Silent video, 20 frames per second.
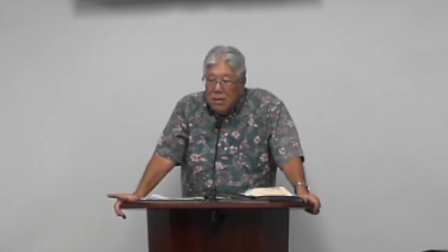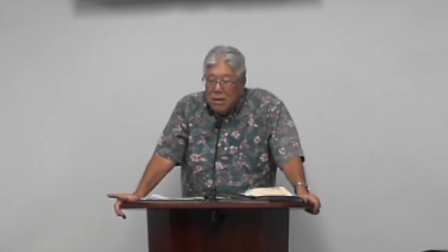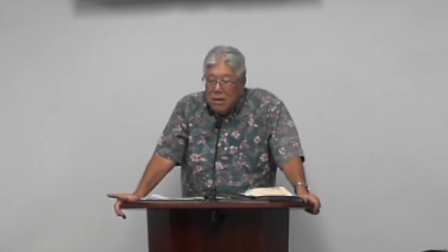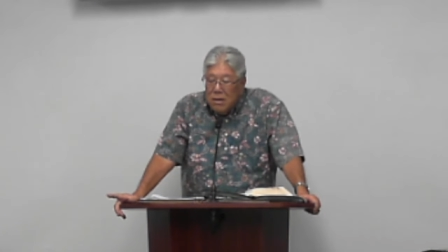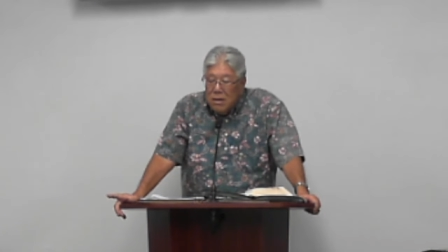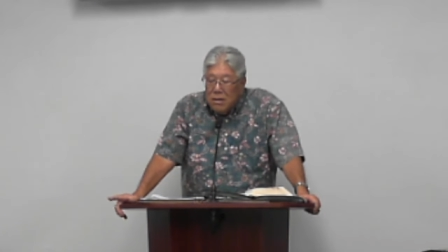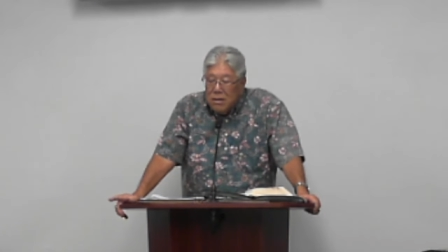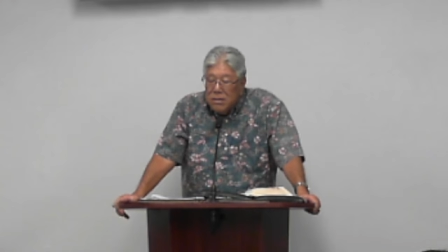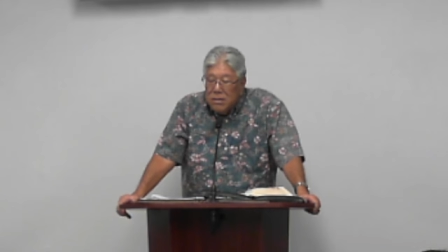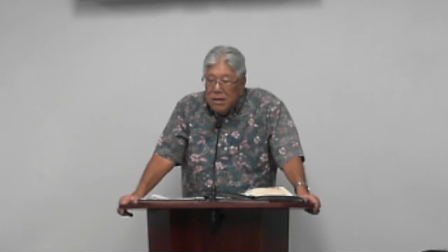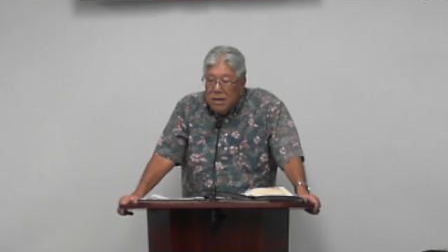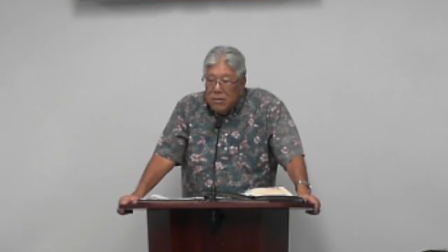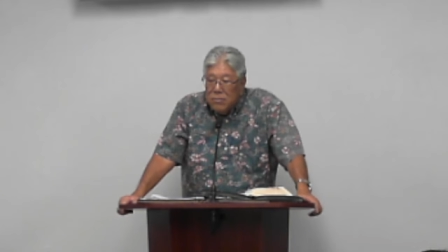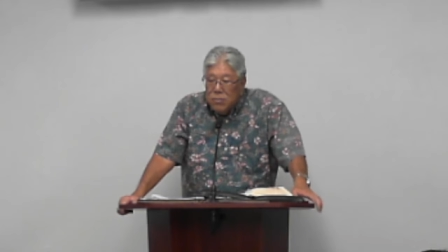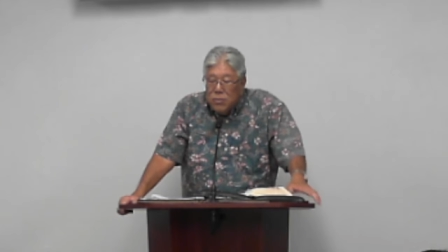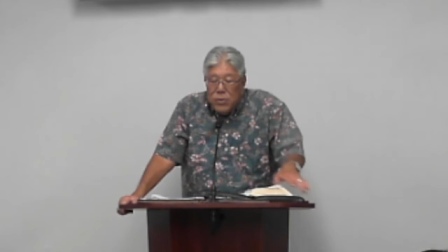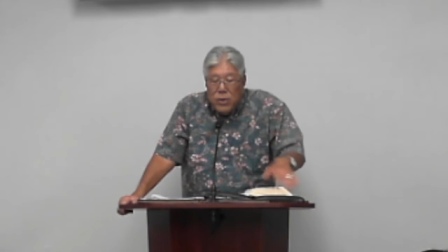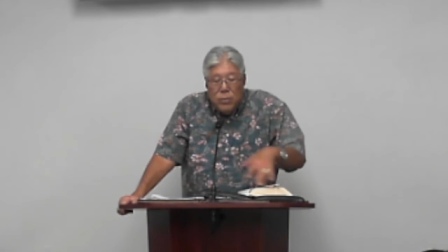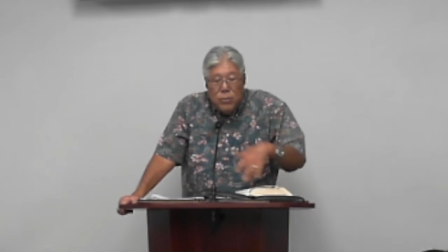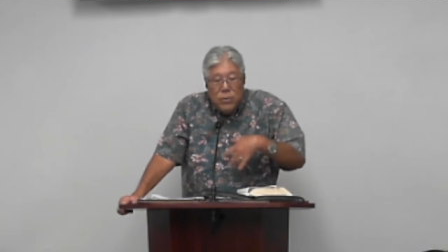uh, that
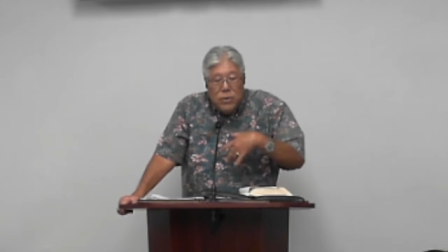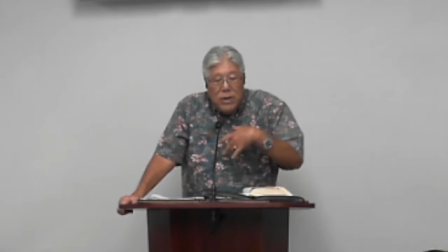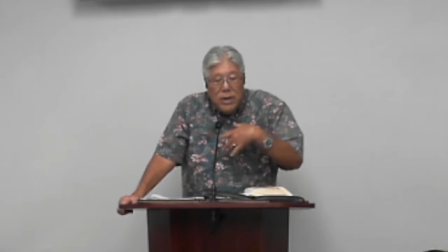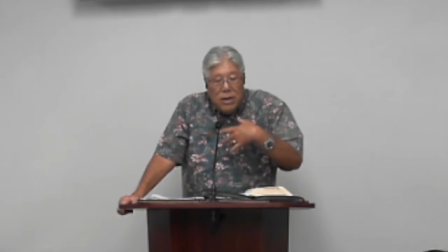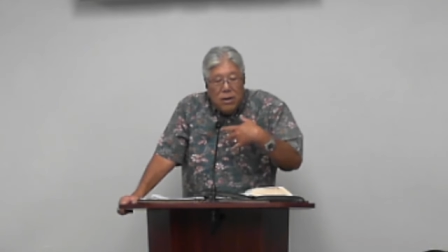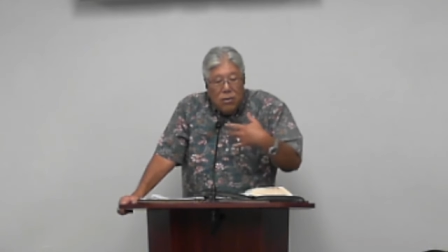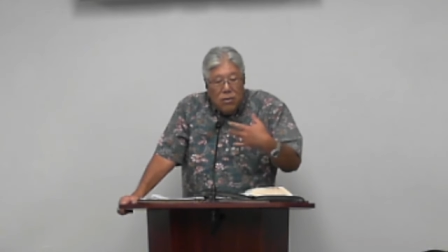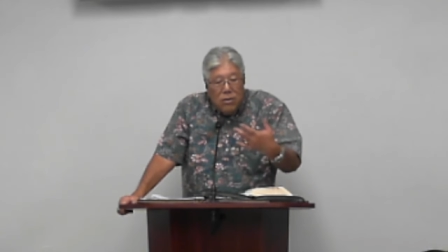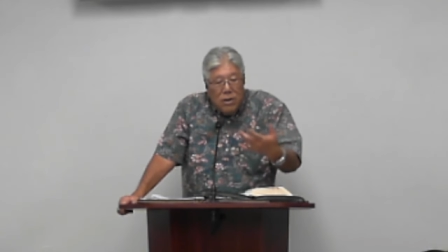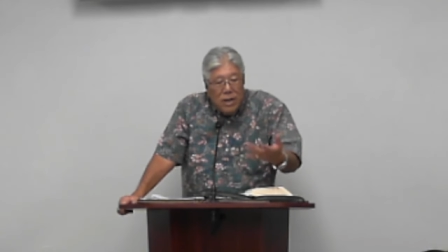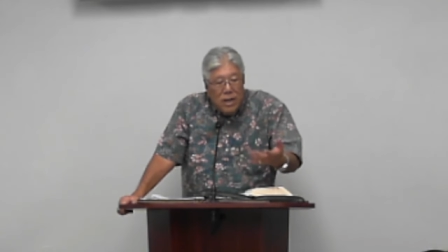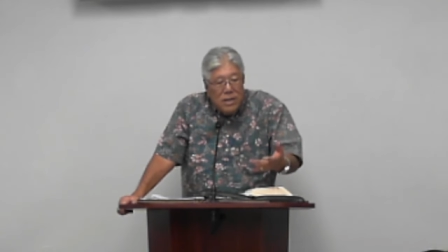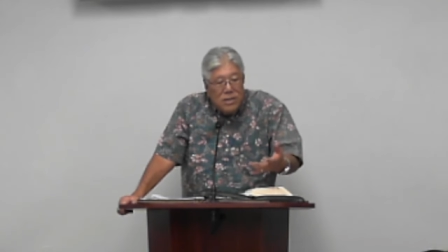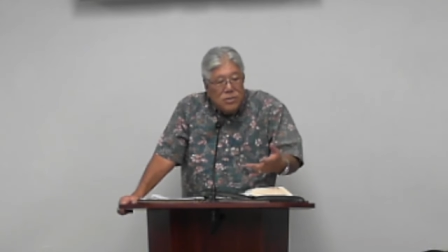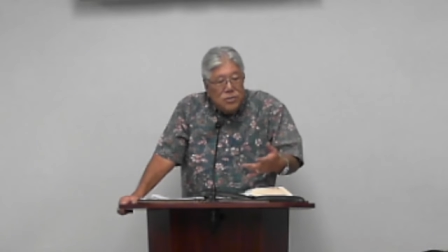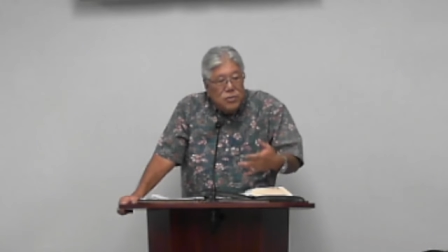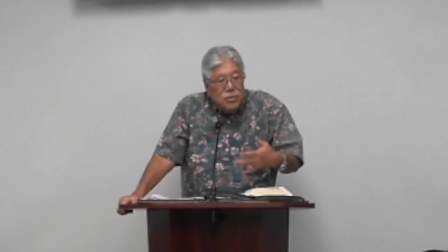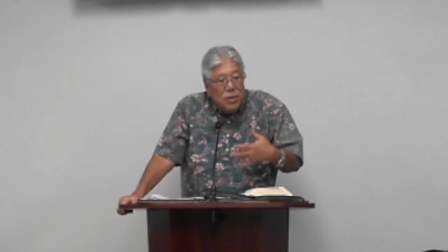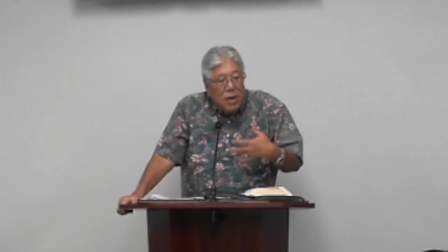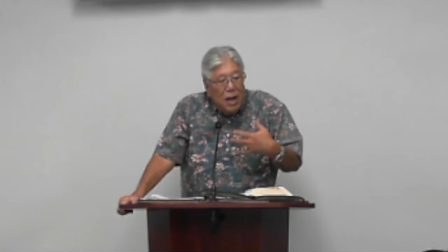we would let our light
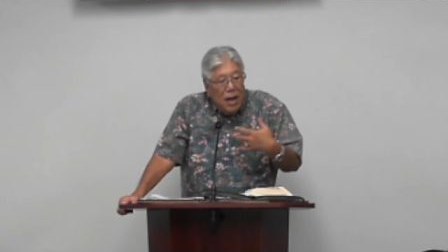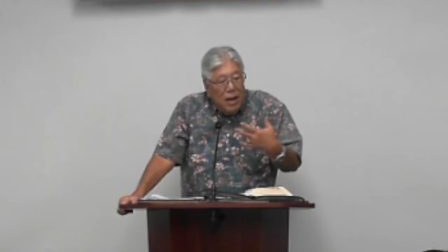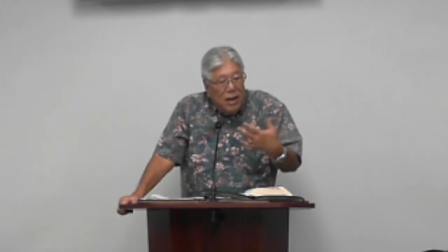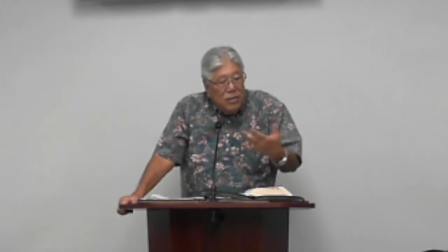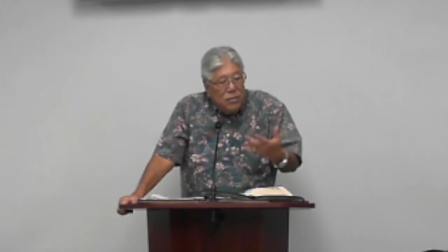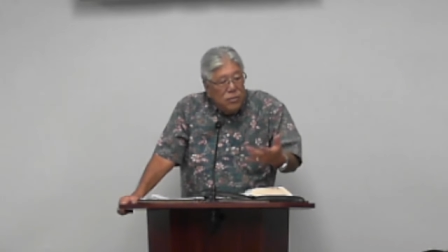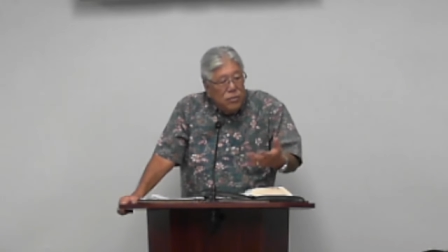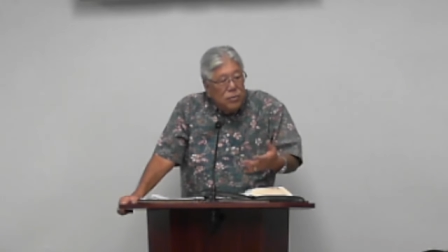shine.